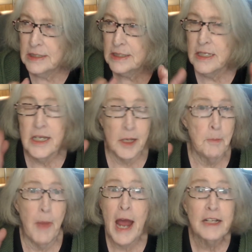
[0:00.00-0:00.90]
like
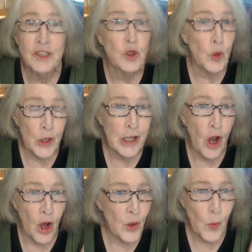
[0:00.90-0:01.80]
backstory
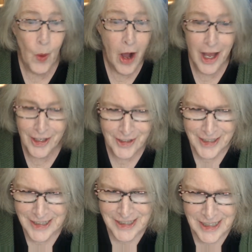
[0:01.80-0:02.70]
gone wild,
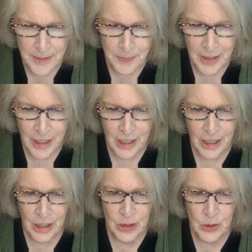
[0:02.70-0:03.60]
except
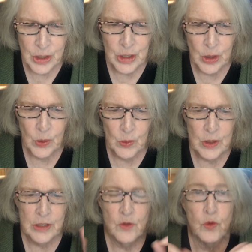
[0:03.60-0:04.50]
you can
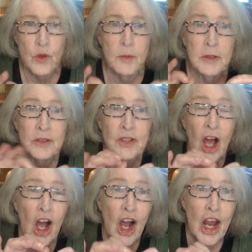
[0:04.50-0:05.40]
only dribble
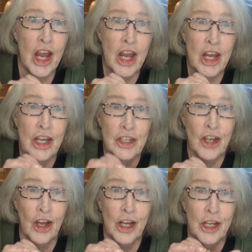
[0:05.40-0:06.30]
tiny,
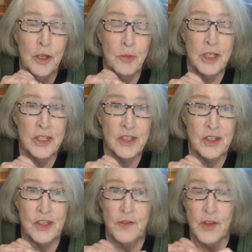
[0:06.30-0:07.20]
tiny
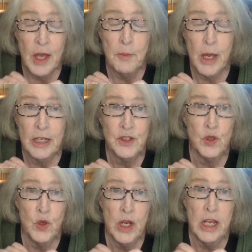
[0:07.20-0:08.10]
pieces of that
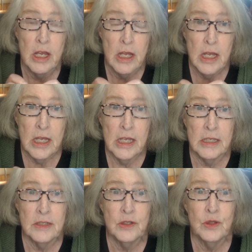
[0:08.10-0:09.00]
backstory
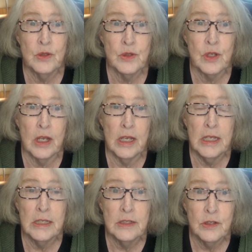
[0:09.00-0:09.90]
into
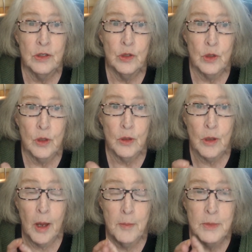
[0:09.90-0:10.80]
your
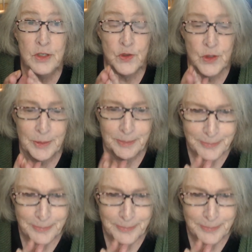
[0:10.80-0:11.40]
mystery.